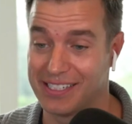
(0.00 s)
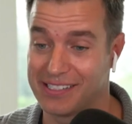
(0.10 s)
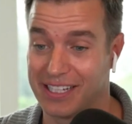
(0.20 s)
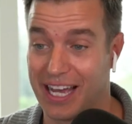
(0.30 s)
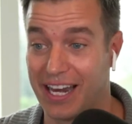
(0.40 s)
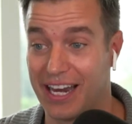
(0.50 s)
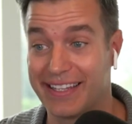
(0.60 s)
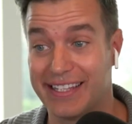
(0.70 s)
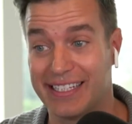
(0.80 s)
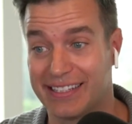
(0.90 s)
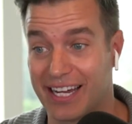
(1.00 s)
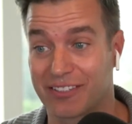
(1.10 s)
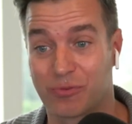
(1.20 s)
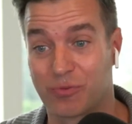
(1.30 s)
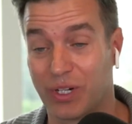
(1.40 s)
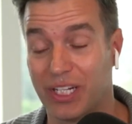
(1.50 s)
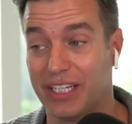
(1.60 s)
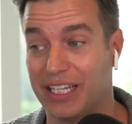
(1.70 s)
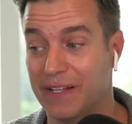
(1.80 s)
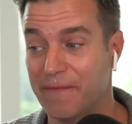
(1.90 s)
that. And I think that's
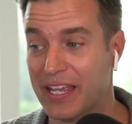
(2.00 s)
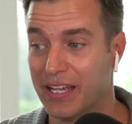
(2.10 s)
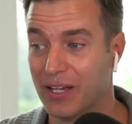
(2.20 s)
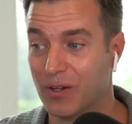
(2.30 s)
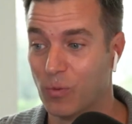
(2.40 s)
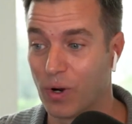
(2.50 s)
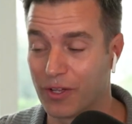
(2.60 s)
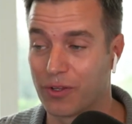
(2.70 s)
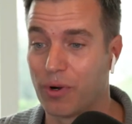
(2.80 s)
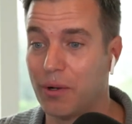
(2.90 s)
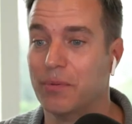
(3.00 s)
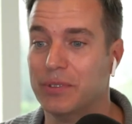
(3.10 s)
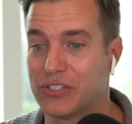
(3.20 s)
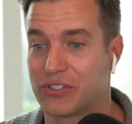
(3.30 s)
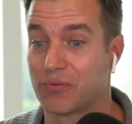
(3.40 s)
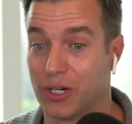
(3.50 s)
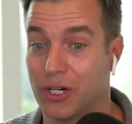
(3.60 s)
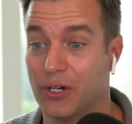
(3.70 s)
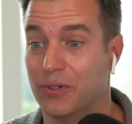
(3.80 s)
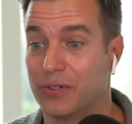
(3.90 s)
really where the rubber meets the
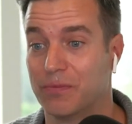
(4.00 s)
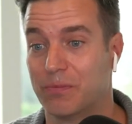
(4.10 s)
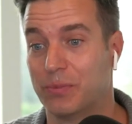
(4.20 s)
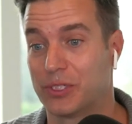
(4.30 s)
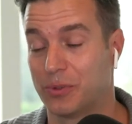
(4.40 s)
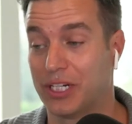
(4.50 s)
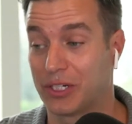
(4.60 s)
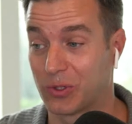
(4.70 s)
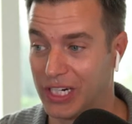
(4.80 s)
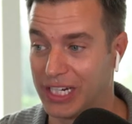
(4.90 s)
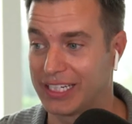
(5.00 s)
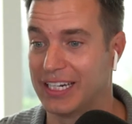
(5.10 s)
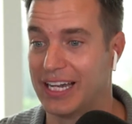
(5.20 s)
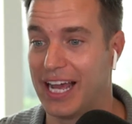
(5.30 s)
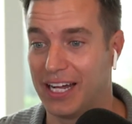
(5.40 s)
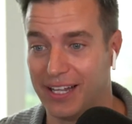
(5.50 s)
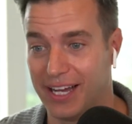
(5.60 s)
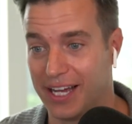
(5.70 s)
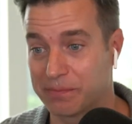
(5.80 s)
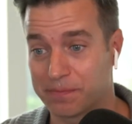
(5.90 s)
road between a critic and an
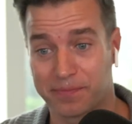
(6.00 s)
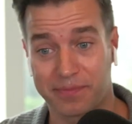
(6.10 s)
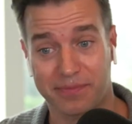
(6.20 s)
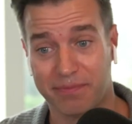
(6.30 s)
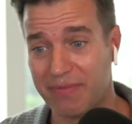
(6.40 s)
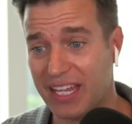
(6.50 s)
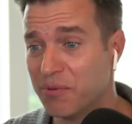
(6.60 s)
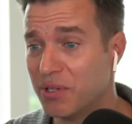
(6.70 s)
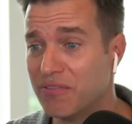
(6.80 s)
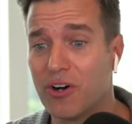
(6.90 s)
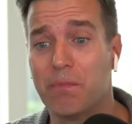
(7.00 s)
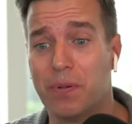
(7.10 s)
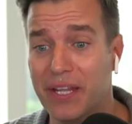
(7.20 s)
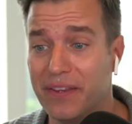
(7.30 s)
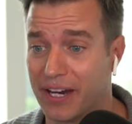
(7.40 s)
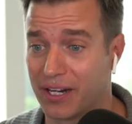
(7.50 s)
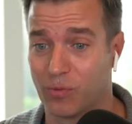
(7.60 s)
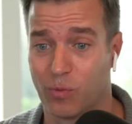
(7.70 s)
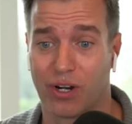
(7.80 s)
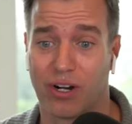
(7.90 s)
ally. And we've all been there
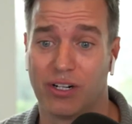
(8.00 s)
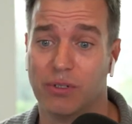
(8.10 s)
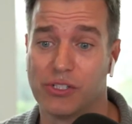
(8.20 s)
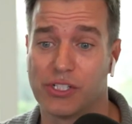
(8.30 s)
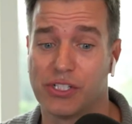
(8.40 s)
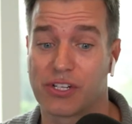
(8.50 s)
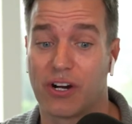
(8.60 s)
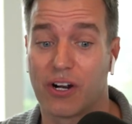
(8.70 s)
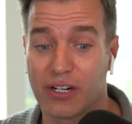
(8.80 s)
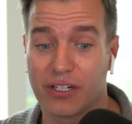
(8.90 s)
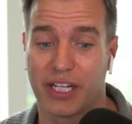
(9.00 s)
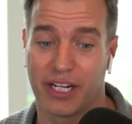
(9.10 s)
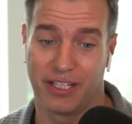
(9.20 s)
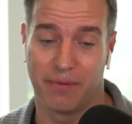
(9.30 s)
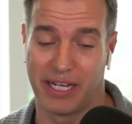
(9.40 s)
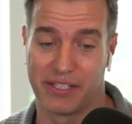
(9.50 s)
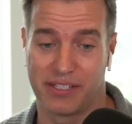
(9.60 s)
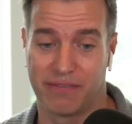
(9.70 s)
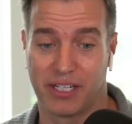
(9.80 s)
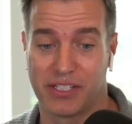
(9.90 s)
where our emotions are getting the best
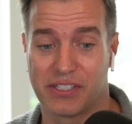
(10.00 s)
of us.